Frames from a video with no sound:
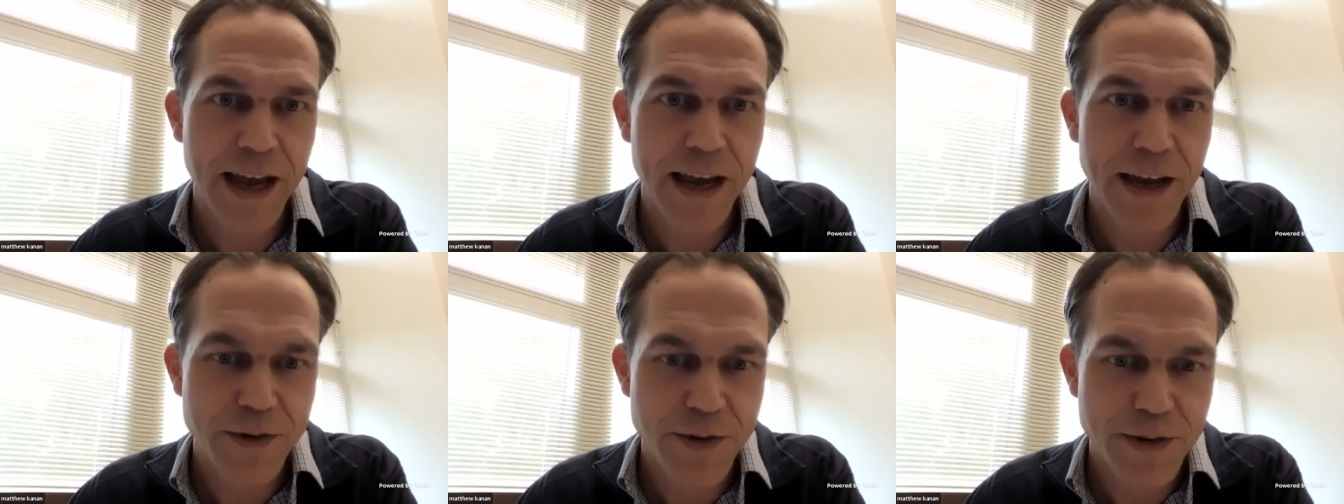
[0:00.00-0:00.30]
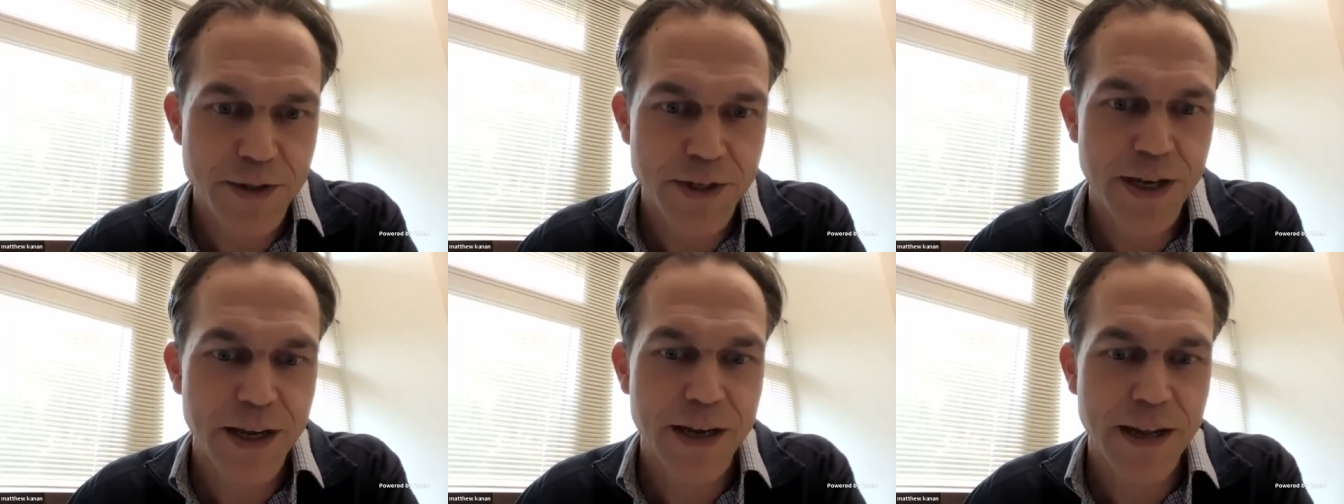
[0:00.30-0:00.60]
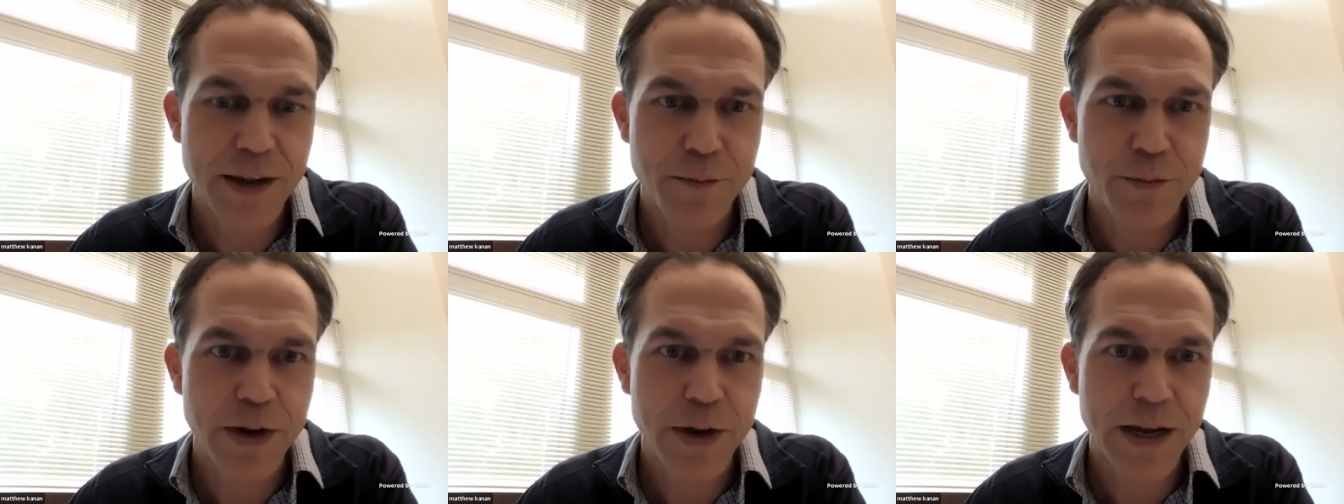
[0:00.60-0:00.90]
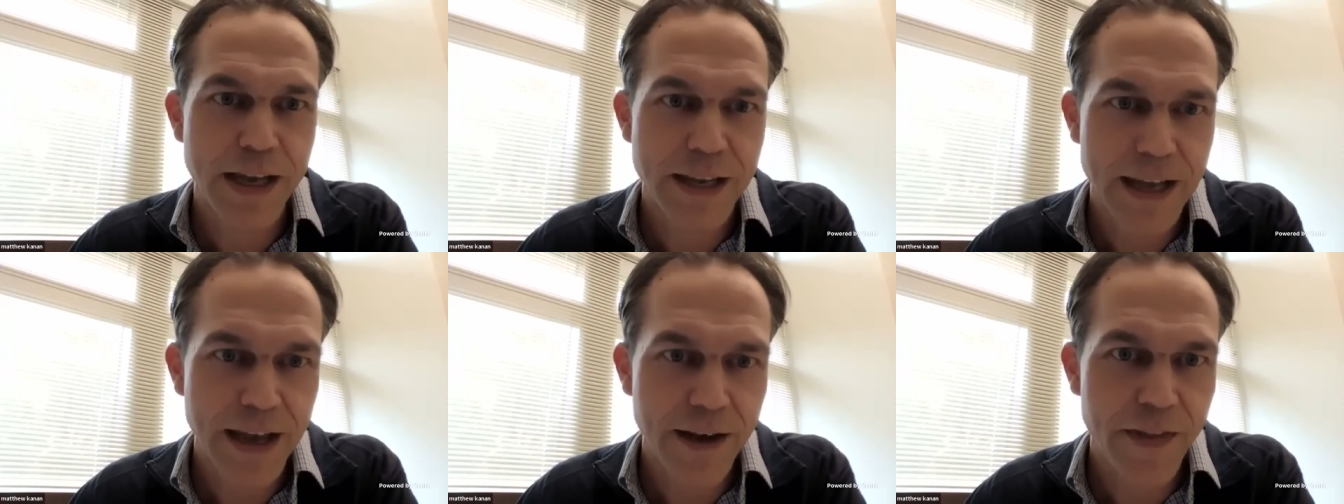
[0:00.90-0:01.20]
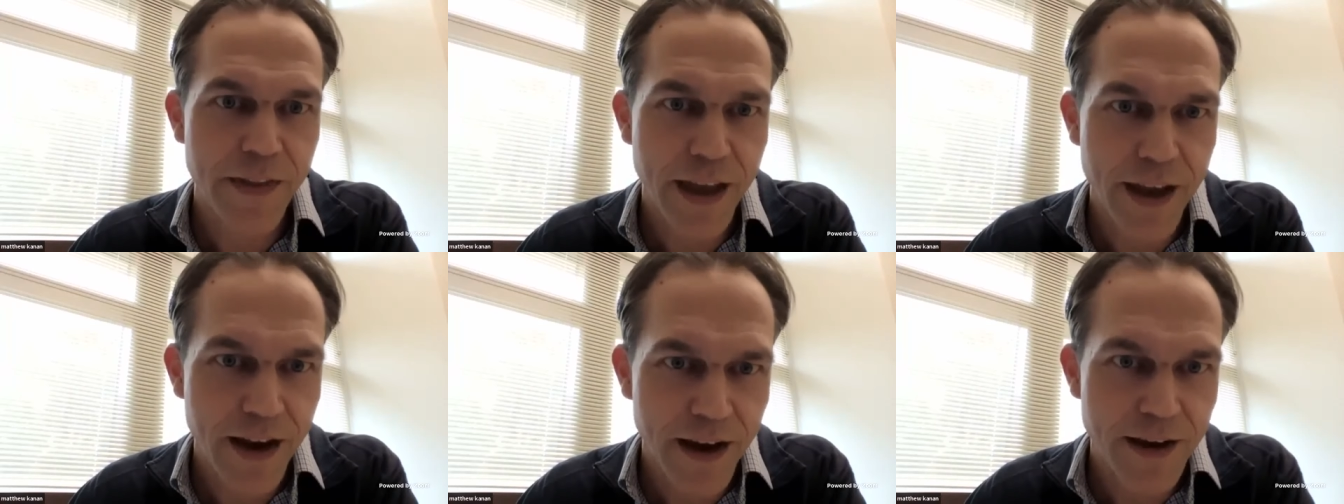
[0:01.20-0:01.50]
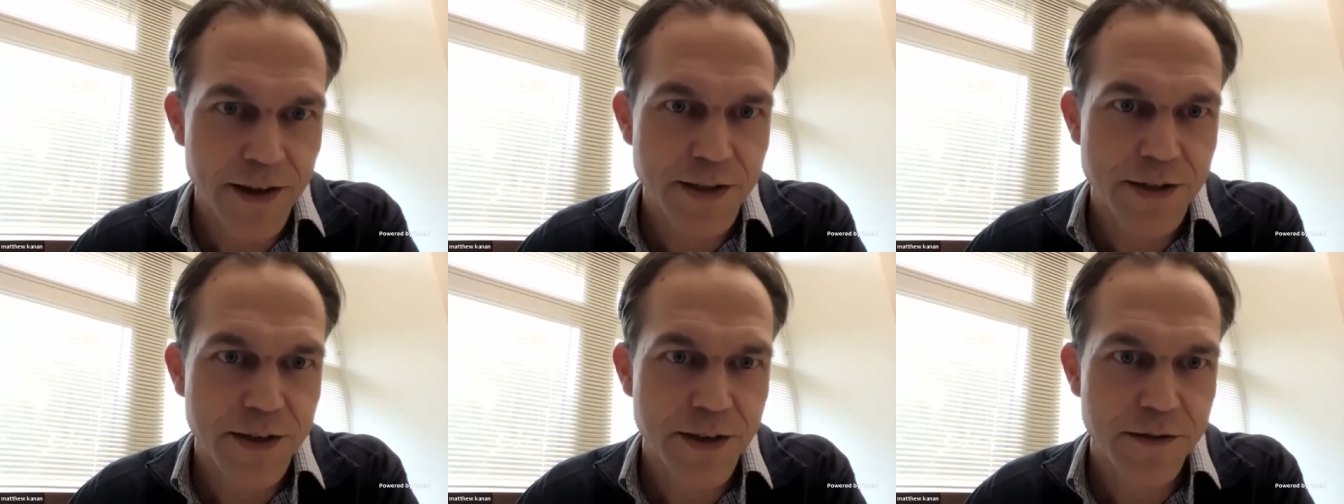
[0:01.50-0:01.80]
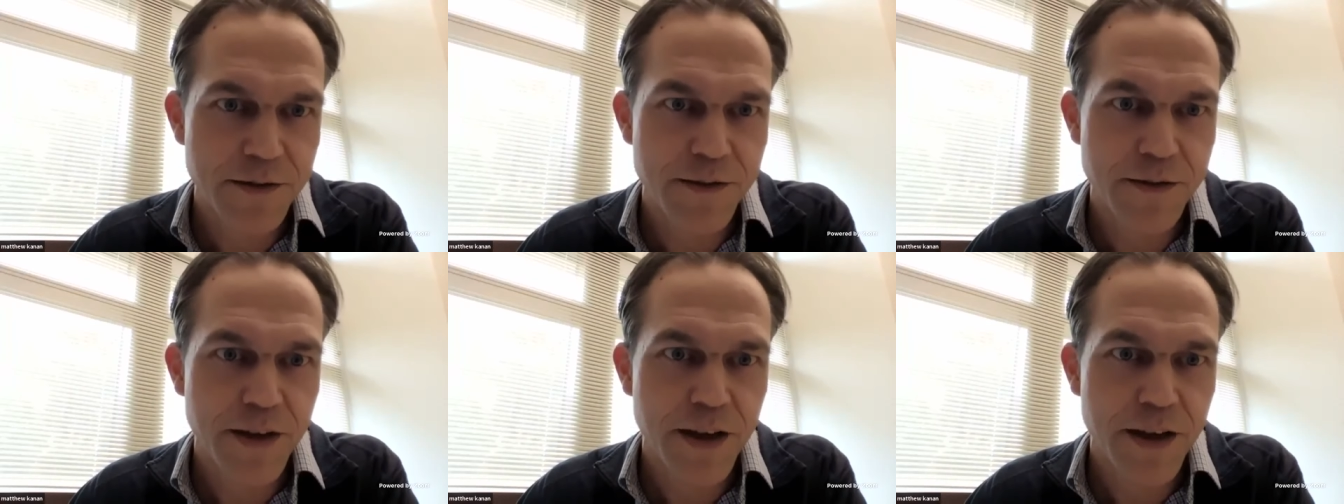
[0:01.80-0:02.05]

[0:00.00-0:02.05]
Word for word: hydrogen and bringing down the cost of